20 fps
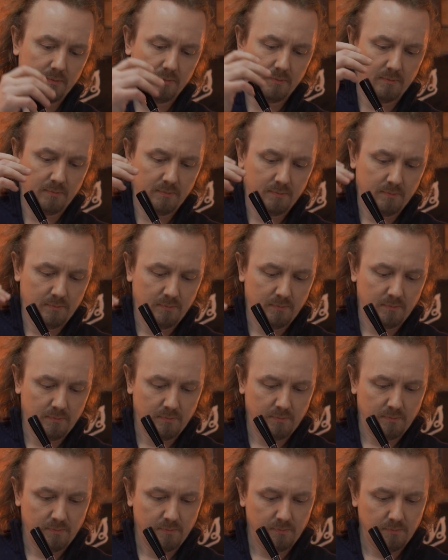
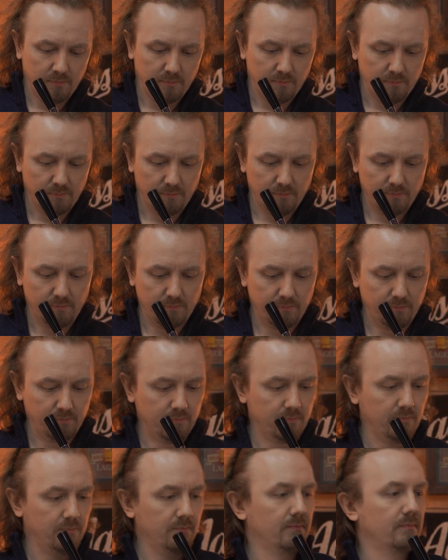
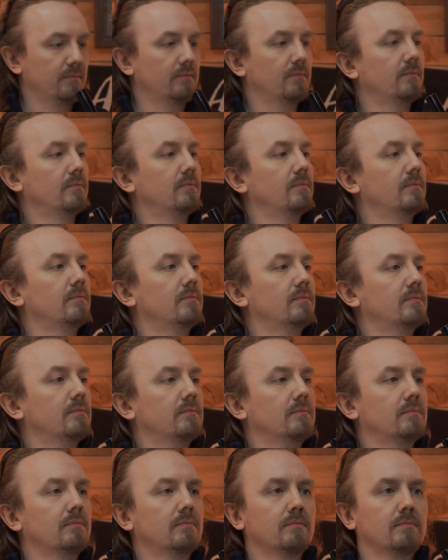
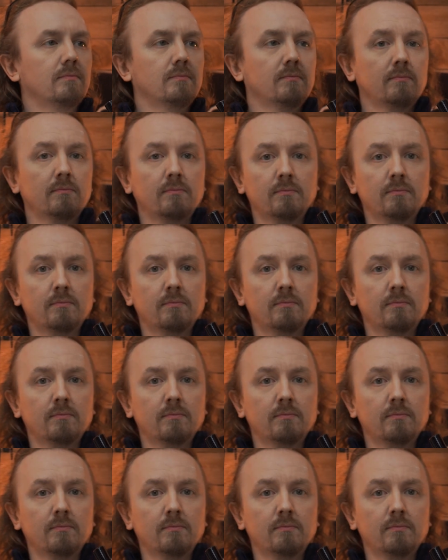Nobody speaks.